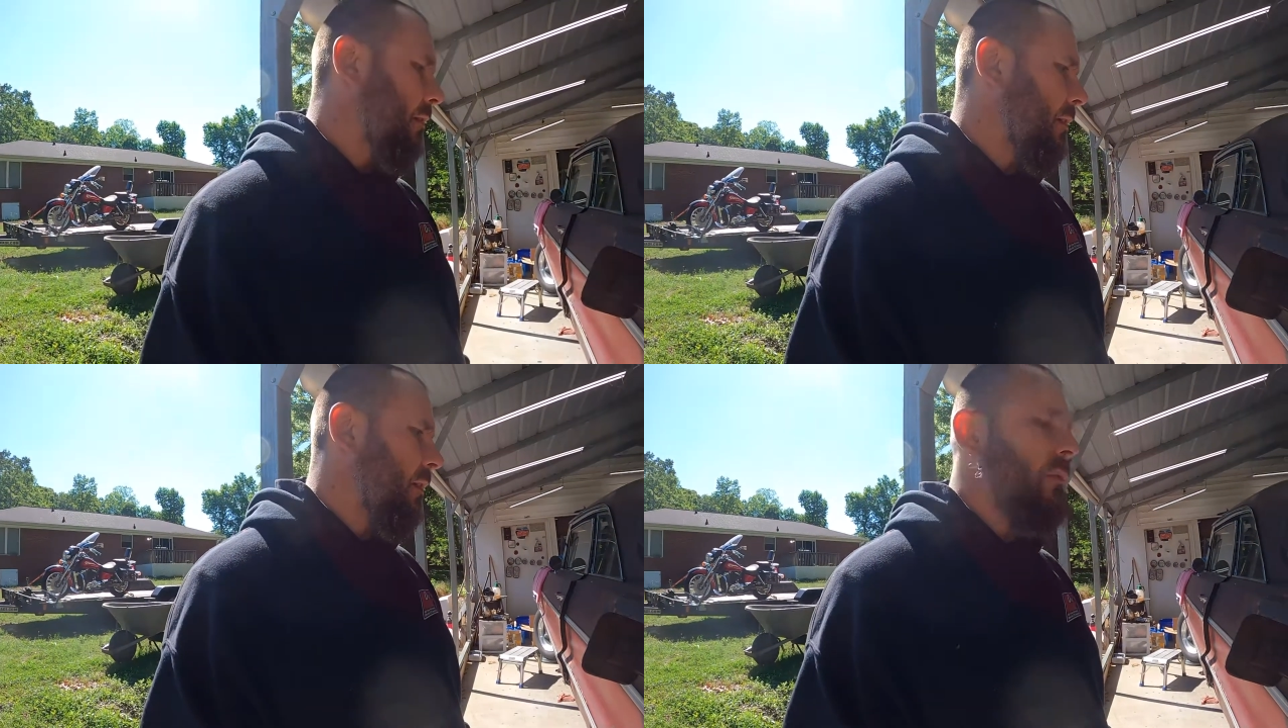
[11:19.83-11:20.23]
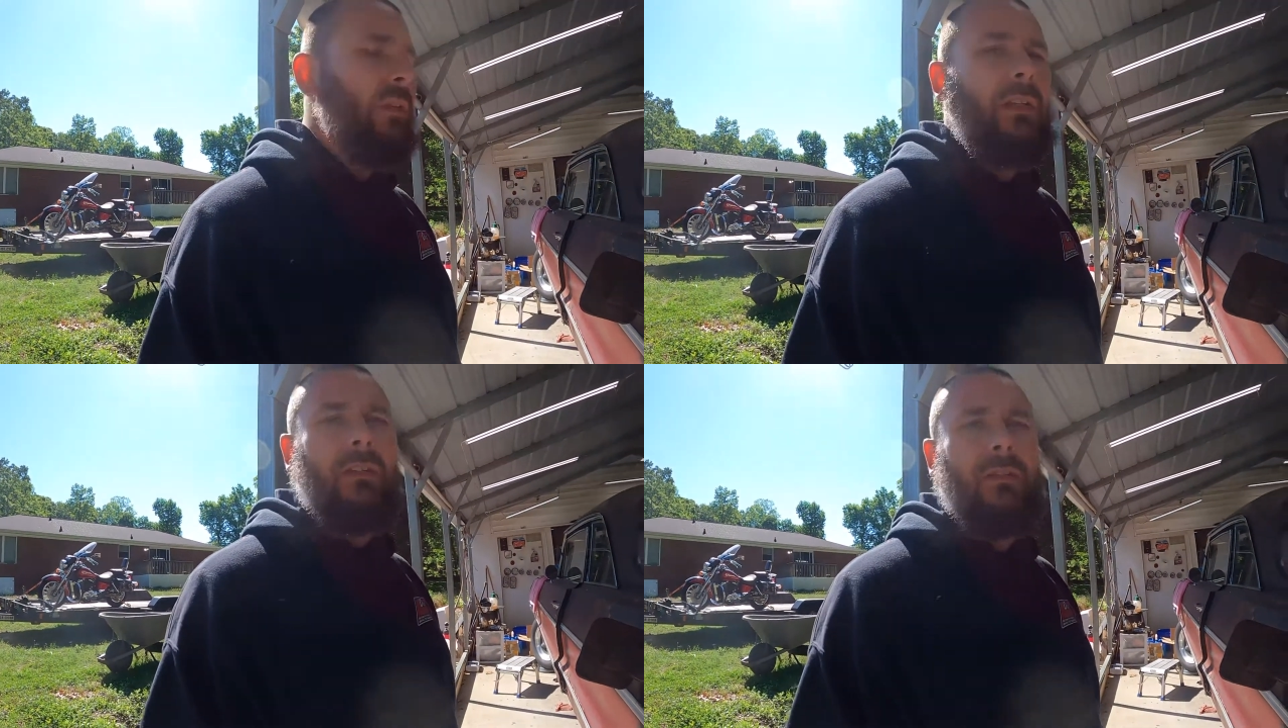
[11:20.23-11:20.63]

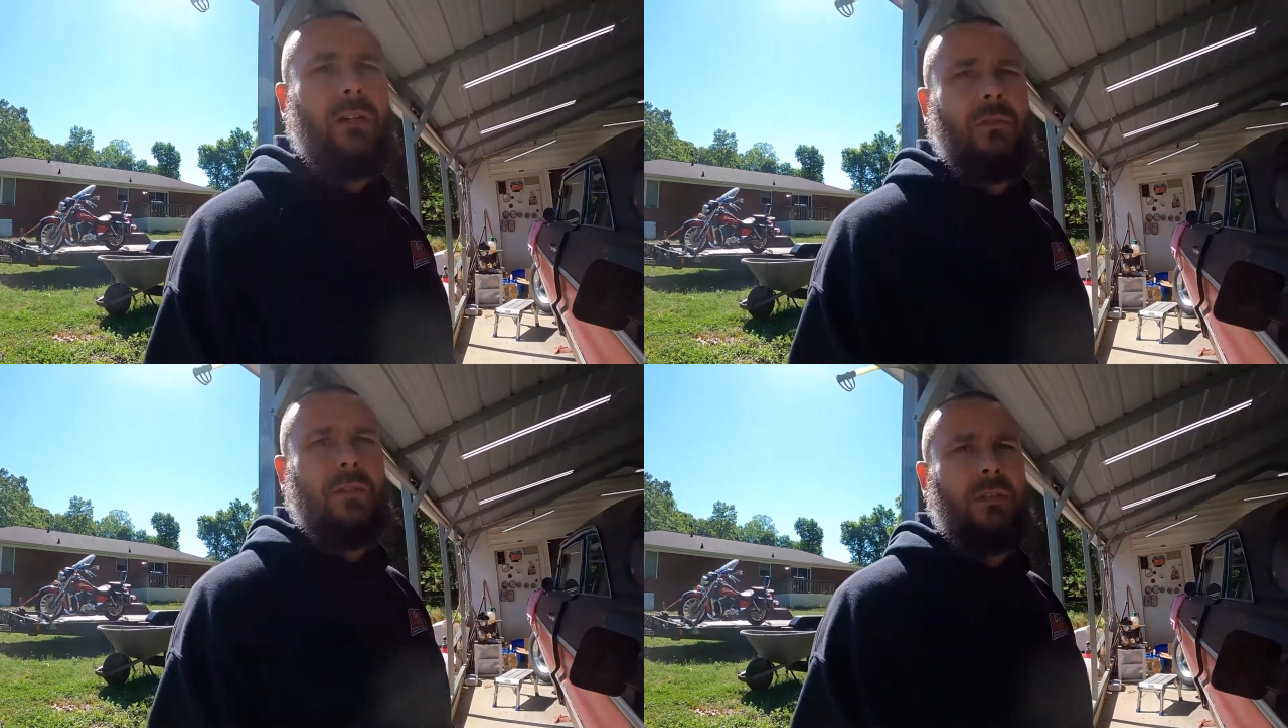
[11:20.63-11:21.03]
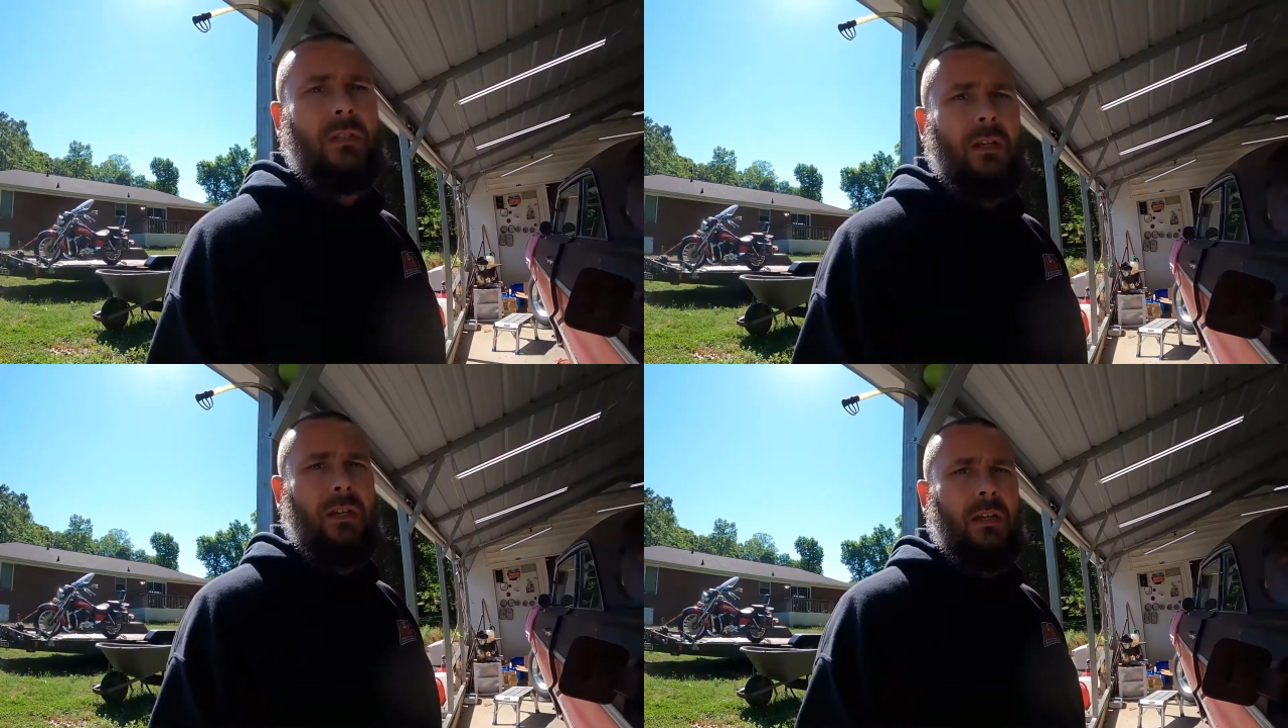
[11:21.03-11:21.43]
Hopefully this all just
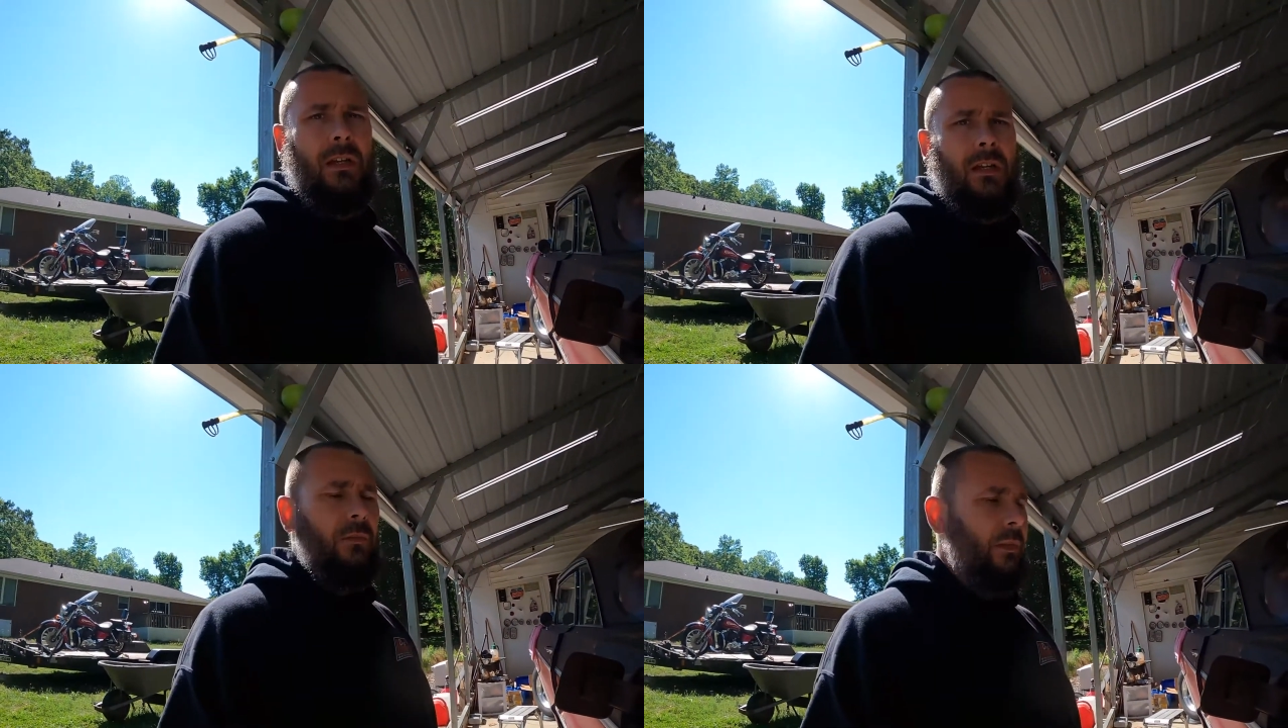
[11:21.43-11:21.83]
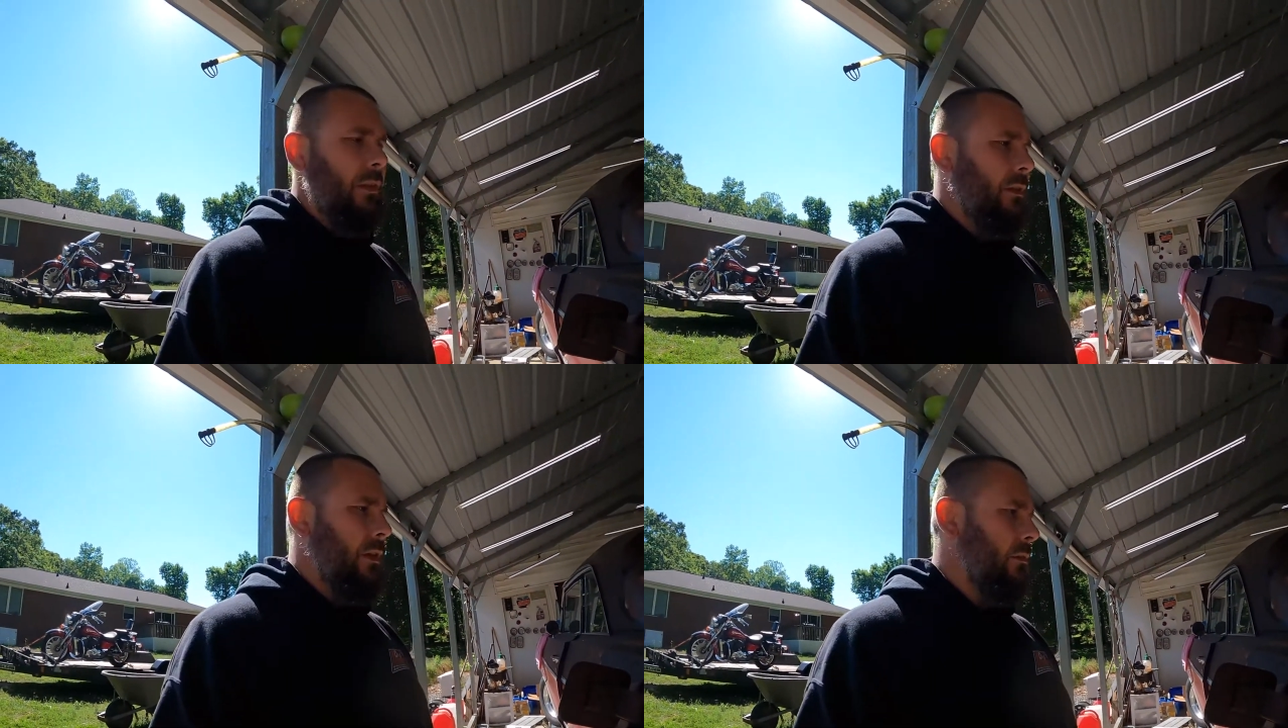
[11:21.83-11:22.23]

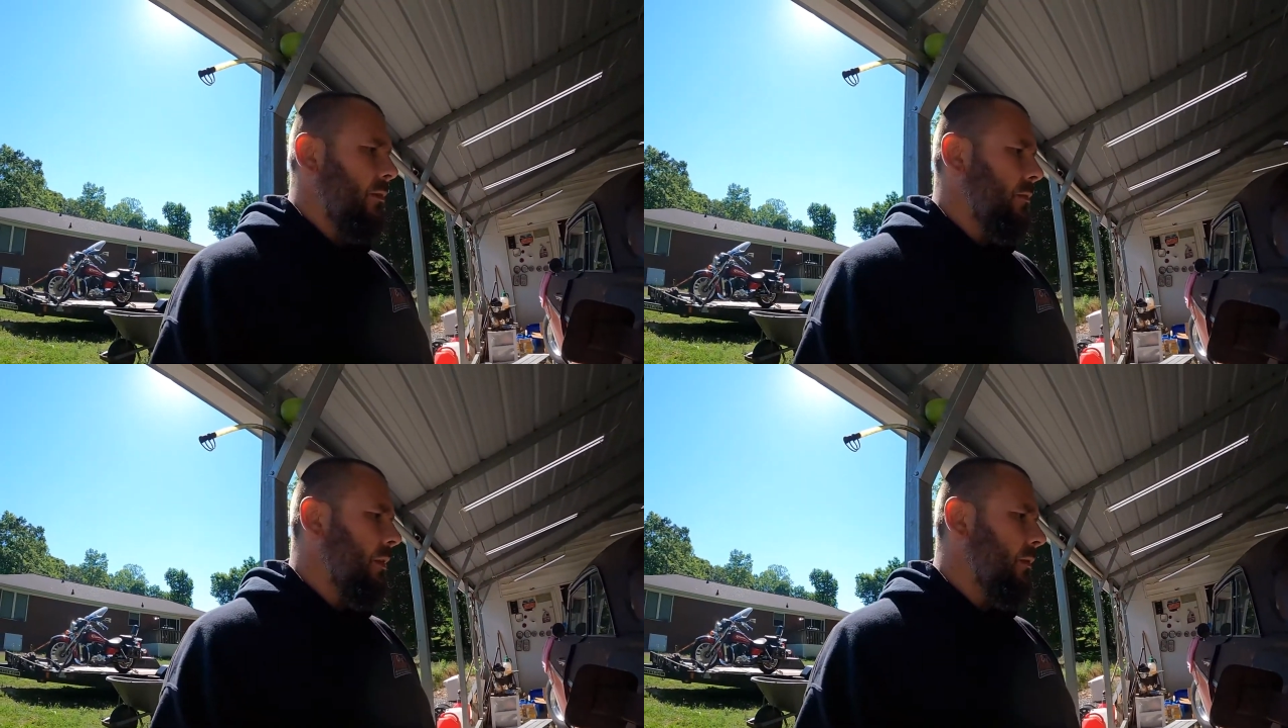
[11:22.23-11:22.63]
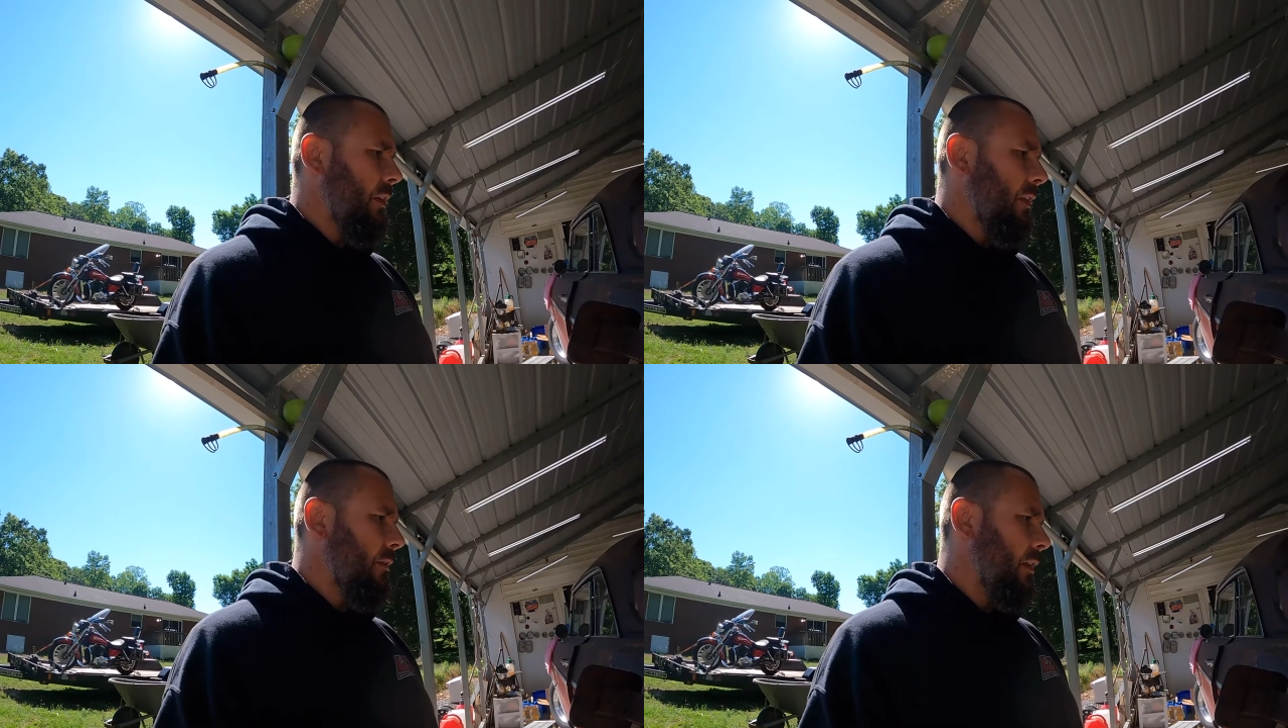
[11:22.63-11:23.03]
falls
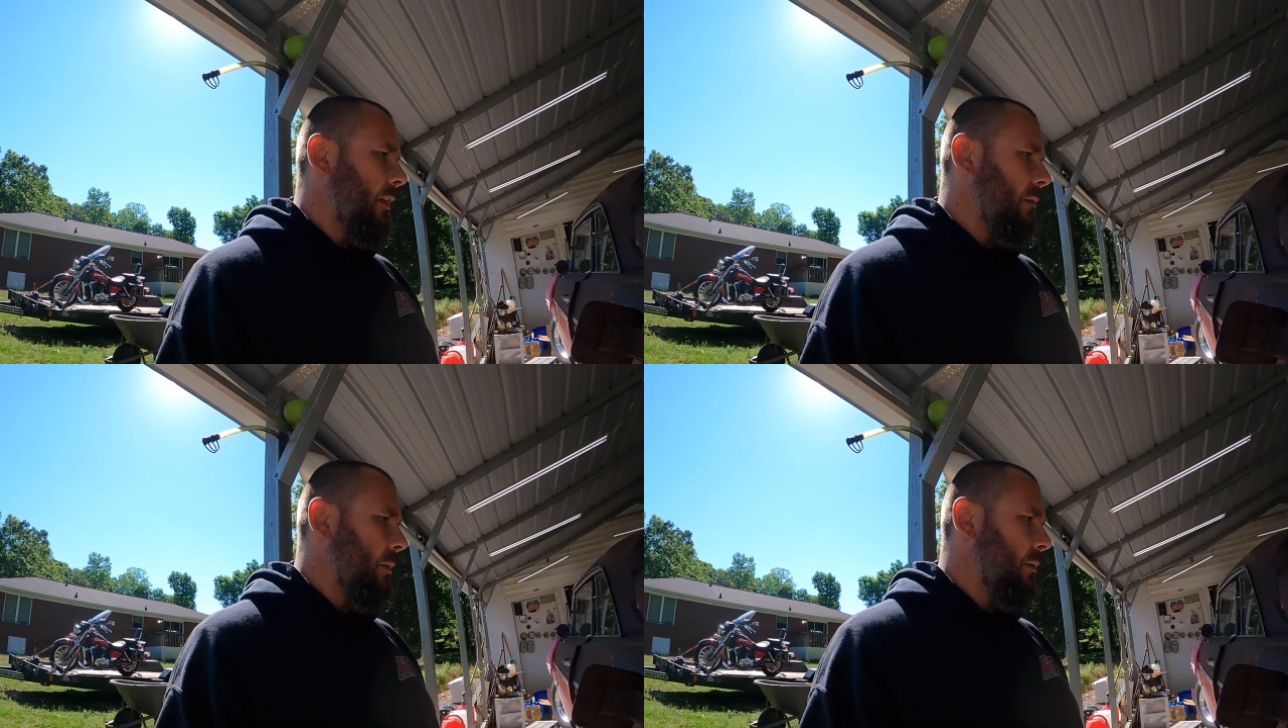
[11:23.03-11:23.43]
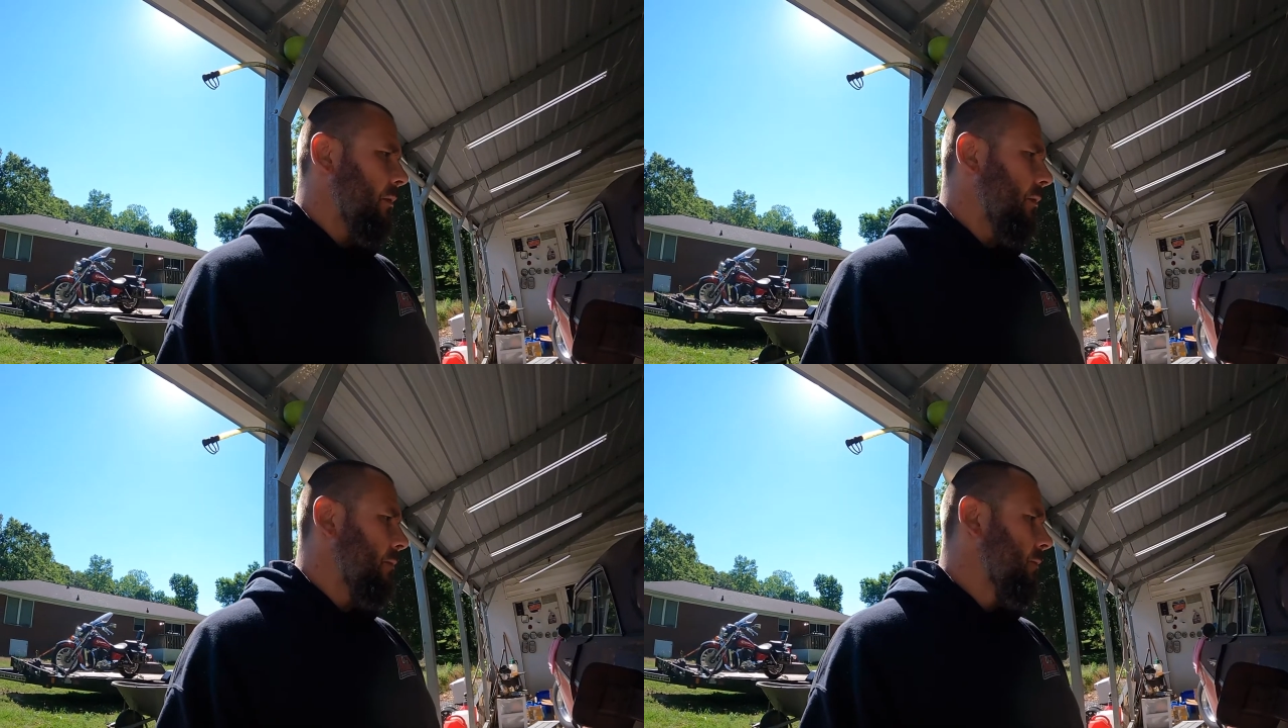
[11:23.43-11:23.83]
together like it's supposed to.